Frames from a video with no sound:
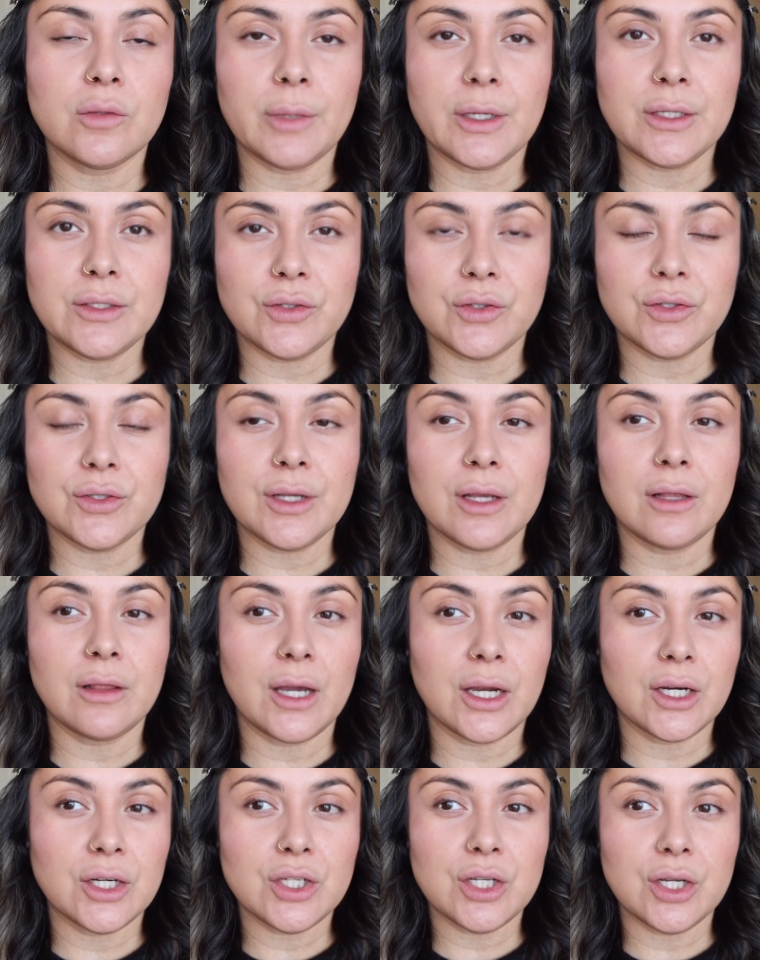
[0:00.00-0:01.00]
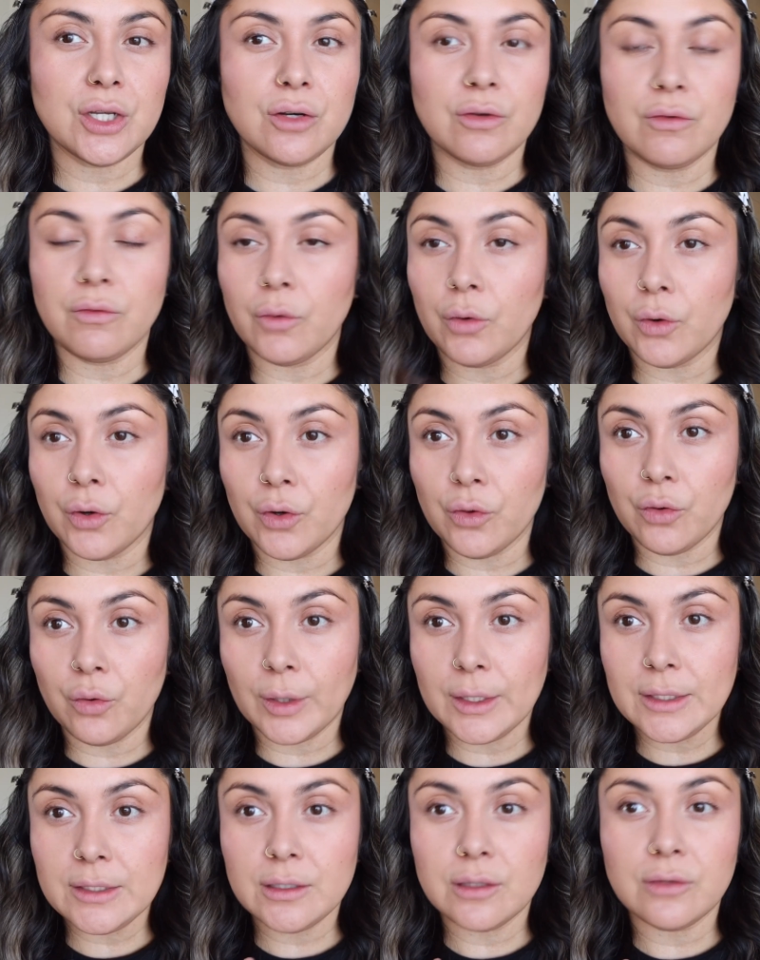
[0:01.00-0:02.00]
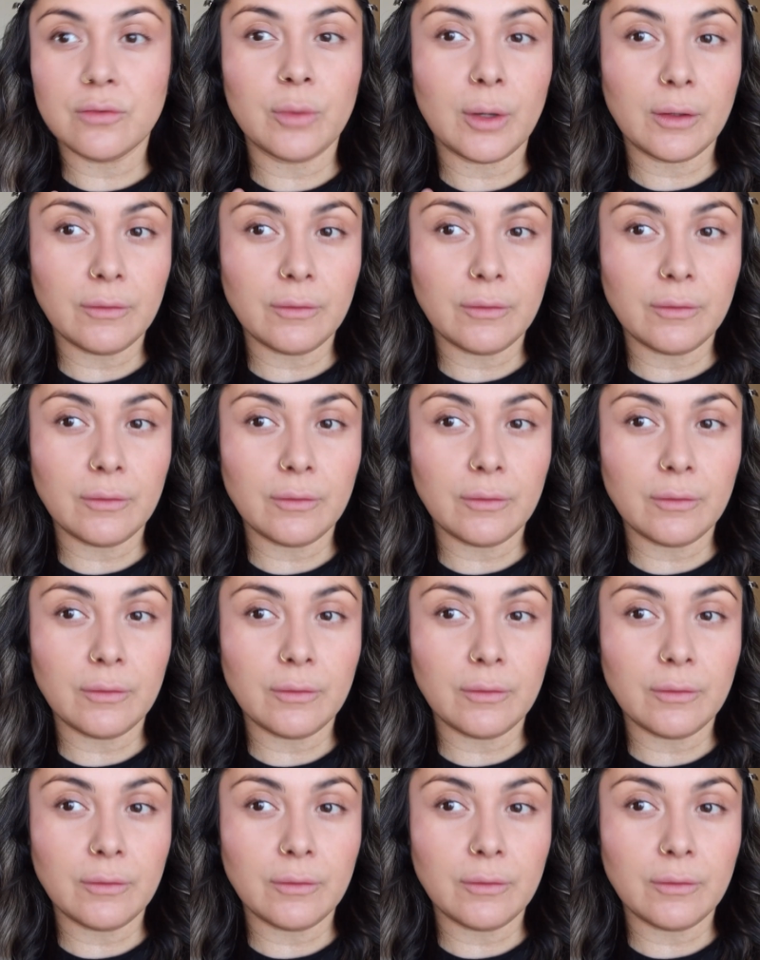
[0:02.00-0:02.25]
Monsters collection for the rest of my